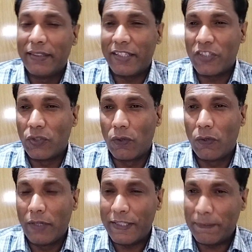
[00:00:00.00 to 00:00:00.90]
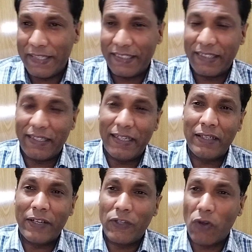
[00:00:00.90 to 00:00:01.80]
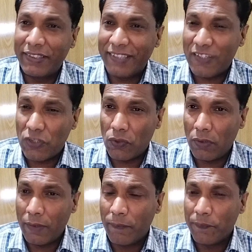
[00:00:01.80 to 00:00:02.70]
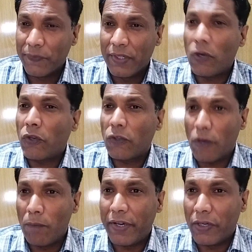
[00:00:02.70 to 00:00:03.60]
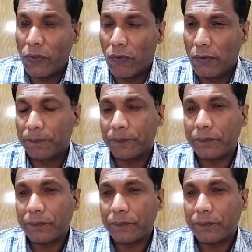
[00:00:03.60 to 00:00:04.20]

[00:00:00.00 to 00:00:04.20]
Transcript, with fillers: This drone is basically a reconnaissance drone, not a combat drone.